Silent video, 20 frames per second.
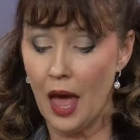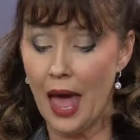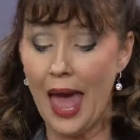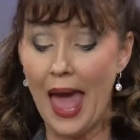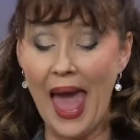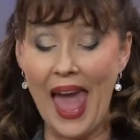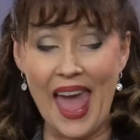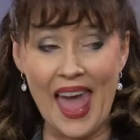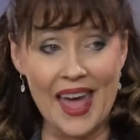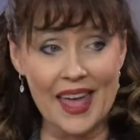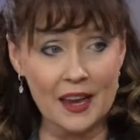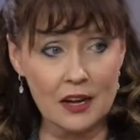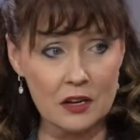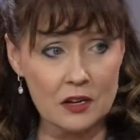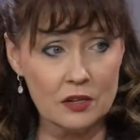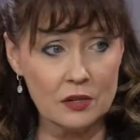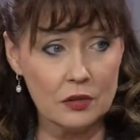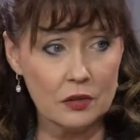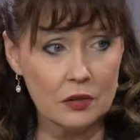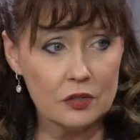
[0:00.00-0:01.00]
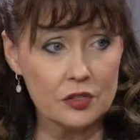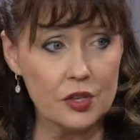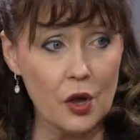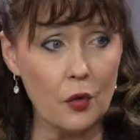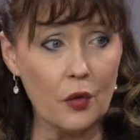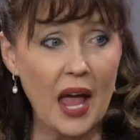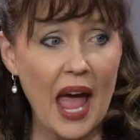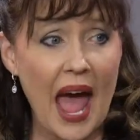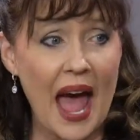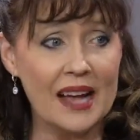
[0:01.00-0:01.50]
And so,
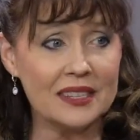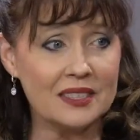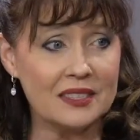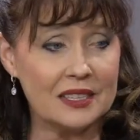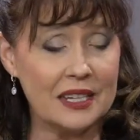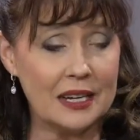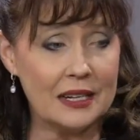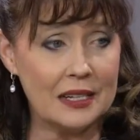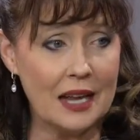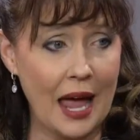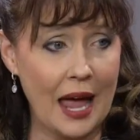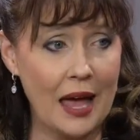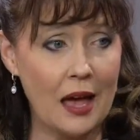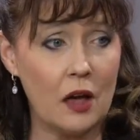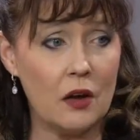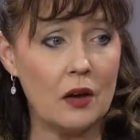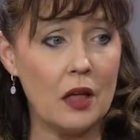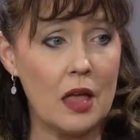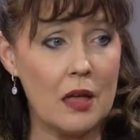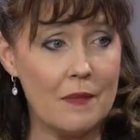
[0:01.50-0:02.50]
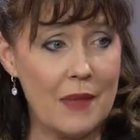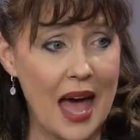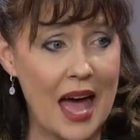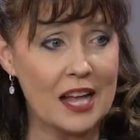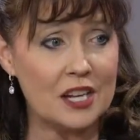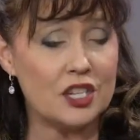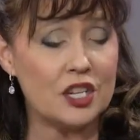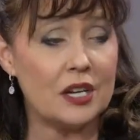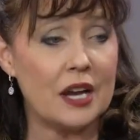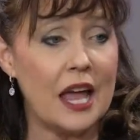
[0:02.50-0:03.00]
casting down
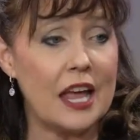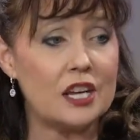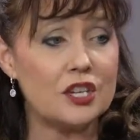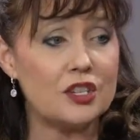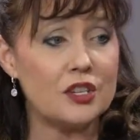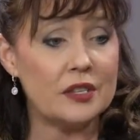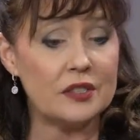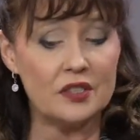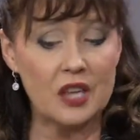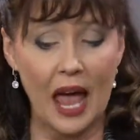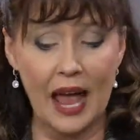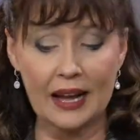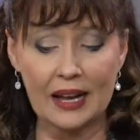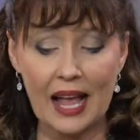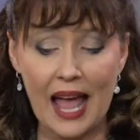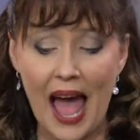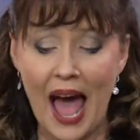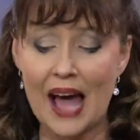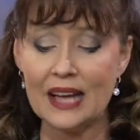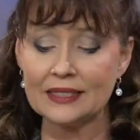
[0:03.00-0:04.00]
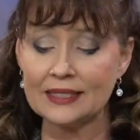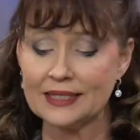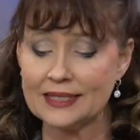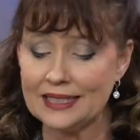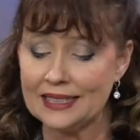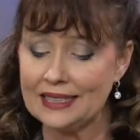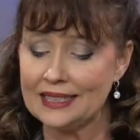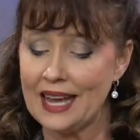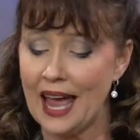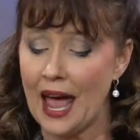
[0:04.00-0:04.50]
imaginations and
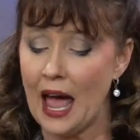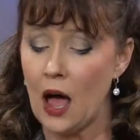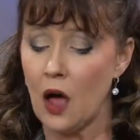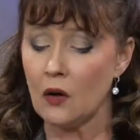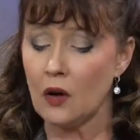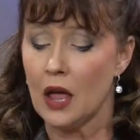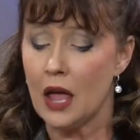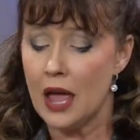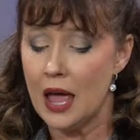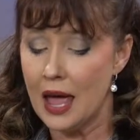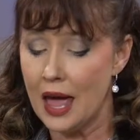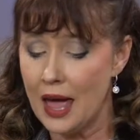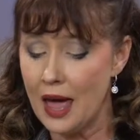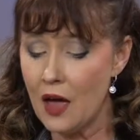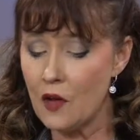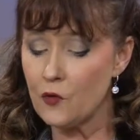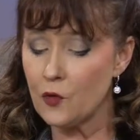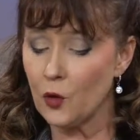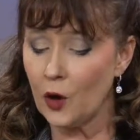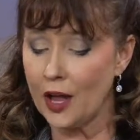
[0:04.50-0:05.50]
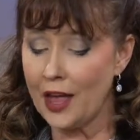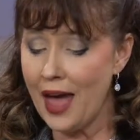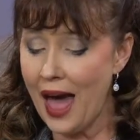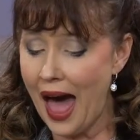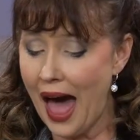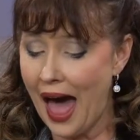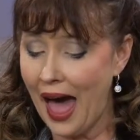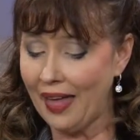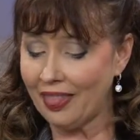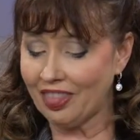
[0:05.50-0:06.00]
casting down every
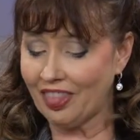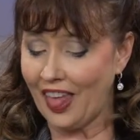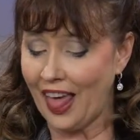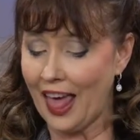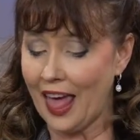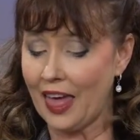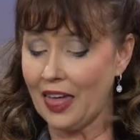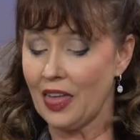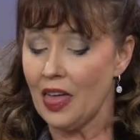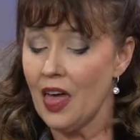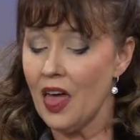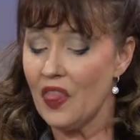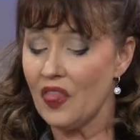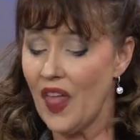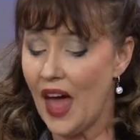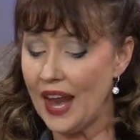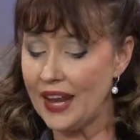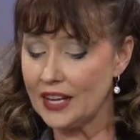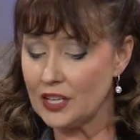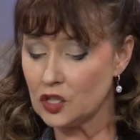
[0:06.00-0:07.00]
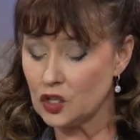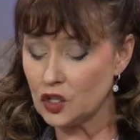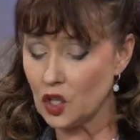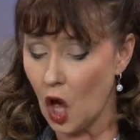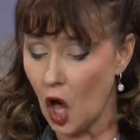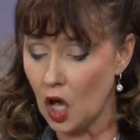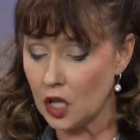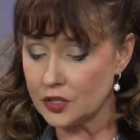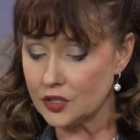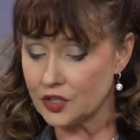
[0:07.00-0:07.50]
high thing that
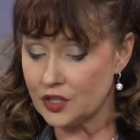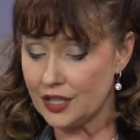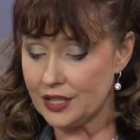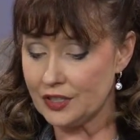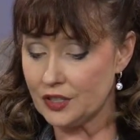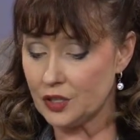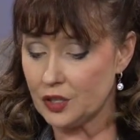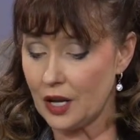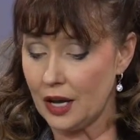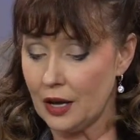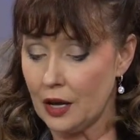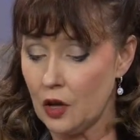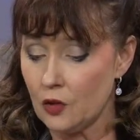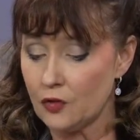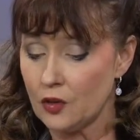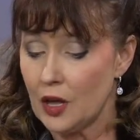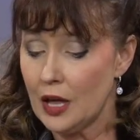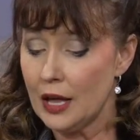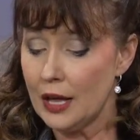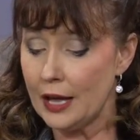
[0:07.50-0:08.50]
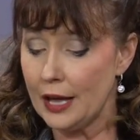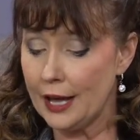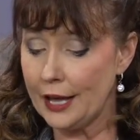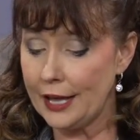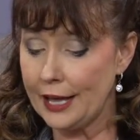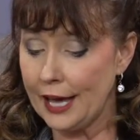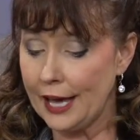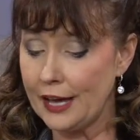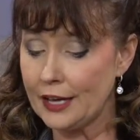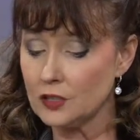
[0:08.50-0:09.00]
exalts itself
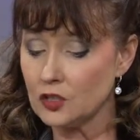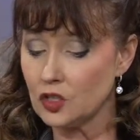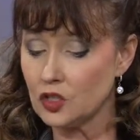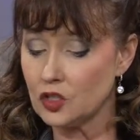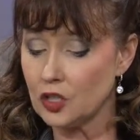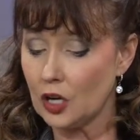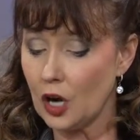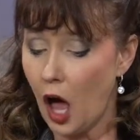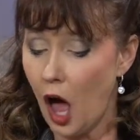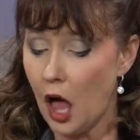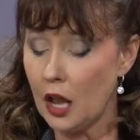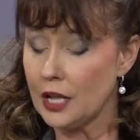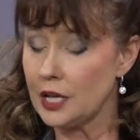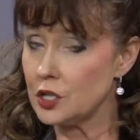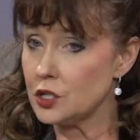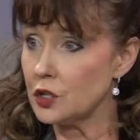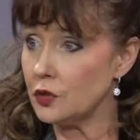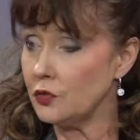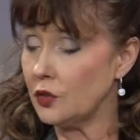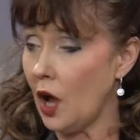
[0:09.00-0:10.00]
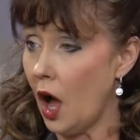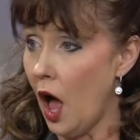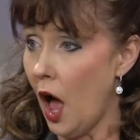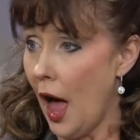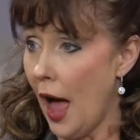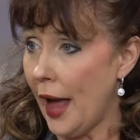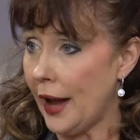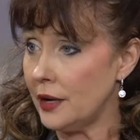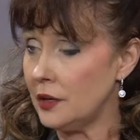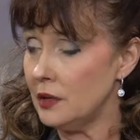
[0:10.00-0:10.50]
against the knowledge of
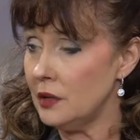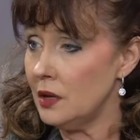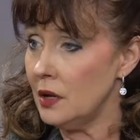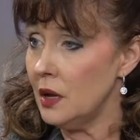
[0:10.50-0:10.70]
God,